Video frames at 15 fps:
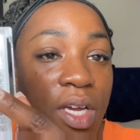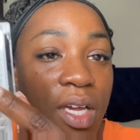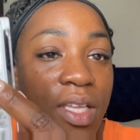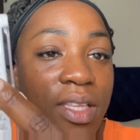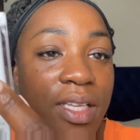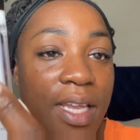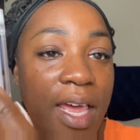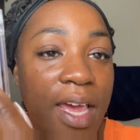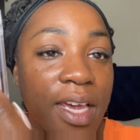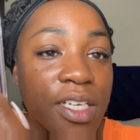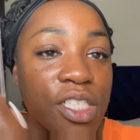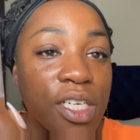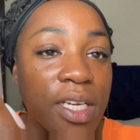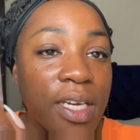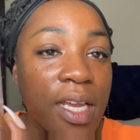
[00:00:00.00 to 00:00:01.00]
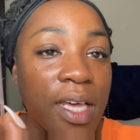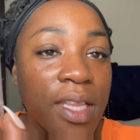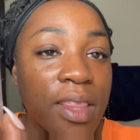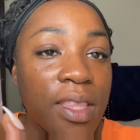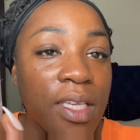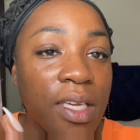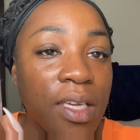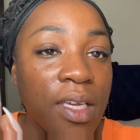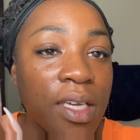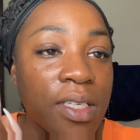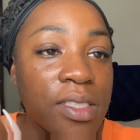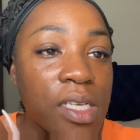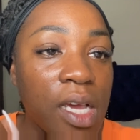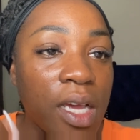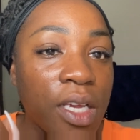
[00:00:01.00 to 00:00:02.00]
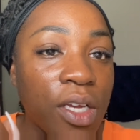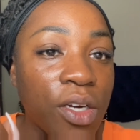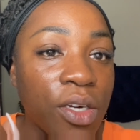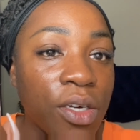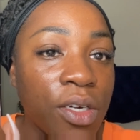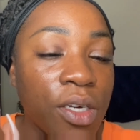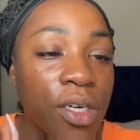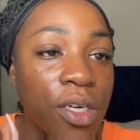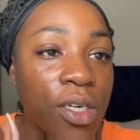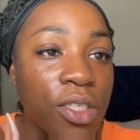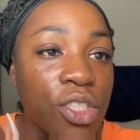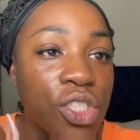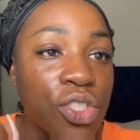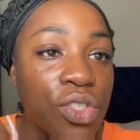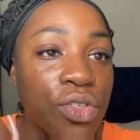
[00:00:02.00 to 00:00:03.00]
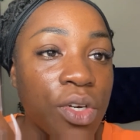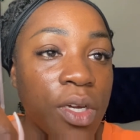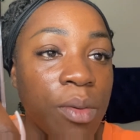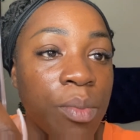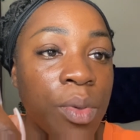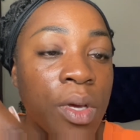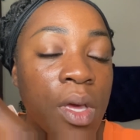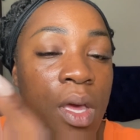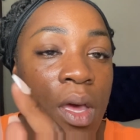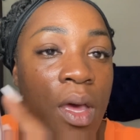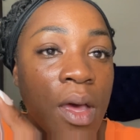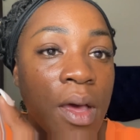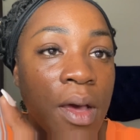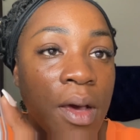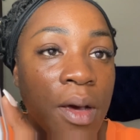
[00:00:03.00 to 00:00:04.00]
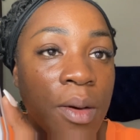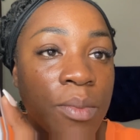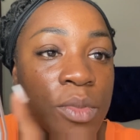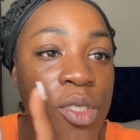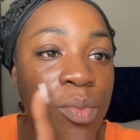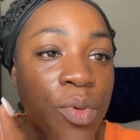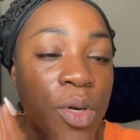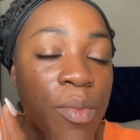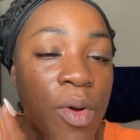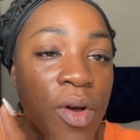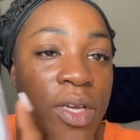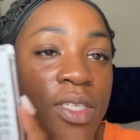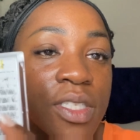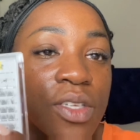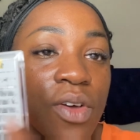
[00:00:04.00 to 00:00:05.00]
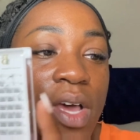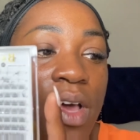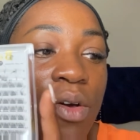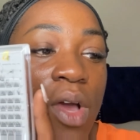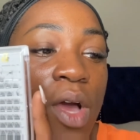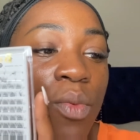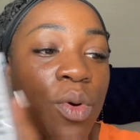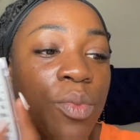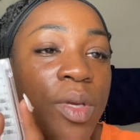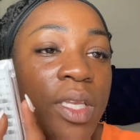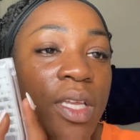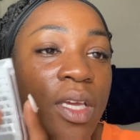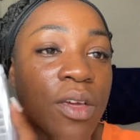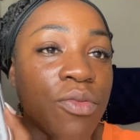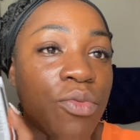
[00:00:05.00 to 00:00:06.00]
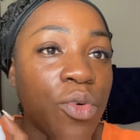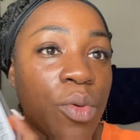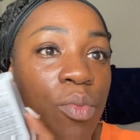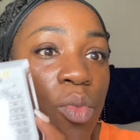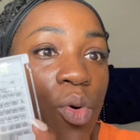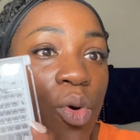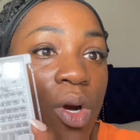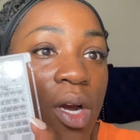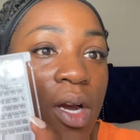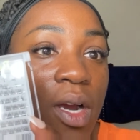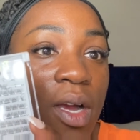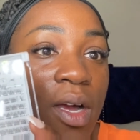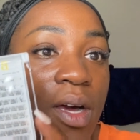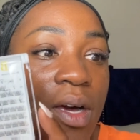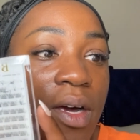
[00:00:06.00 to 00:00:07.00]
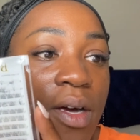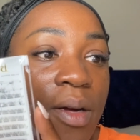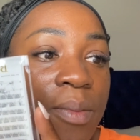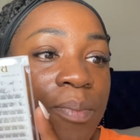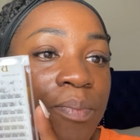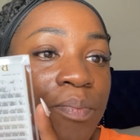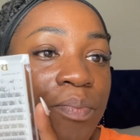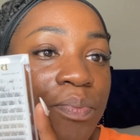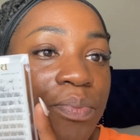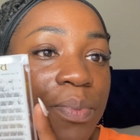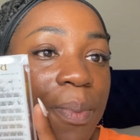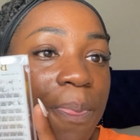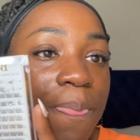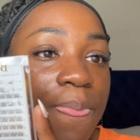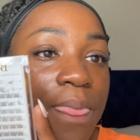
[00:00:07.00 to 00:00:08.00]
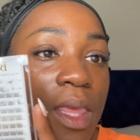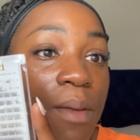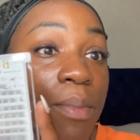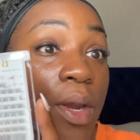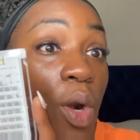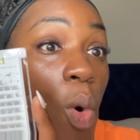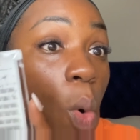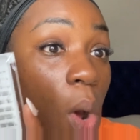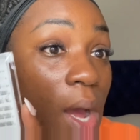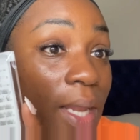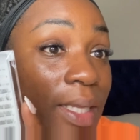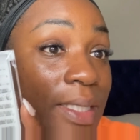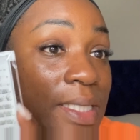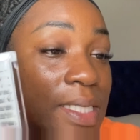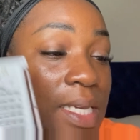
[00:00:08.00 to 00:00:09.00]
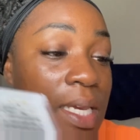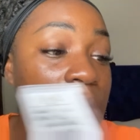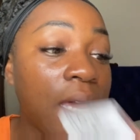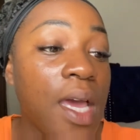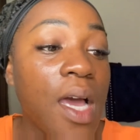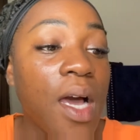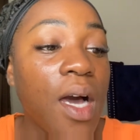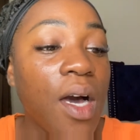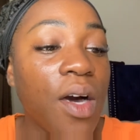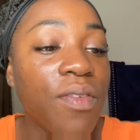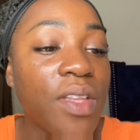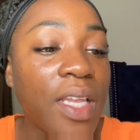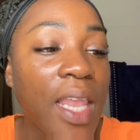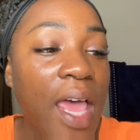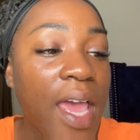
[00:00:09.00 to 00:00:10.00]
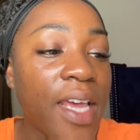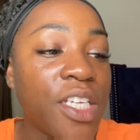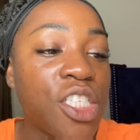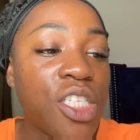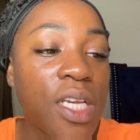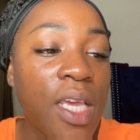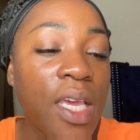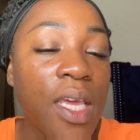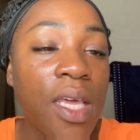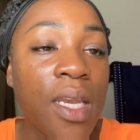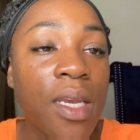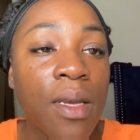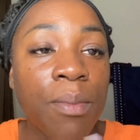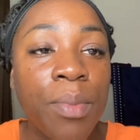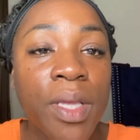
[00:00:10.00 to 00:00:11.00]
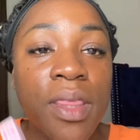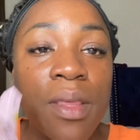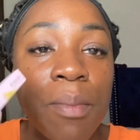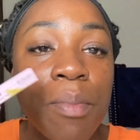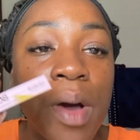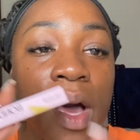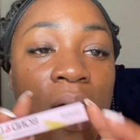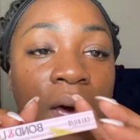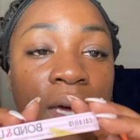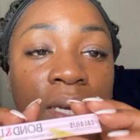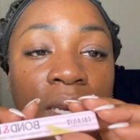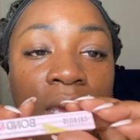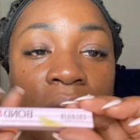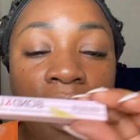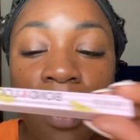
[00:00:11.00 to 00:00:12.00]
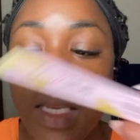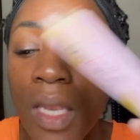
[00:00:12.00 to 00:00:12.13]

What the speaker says: the lash and not the entire strip to put them on. And so I will be looking for more better quality of the lash. But the Bond and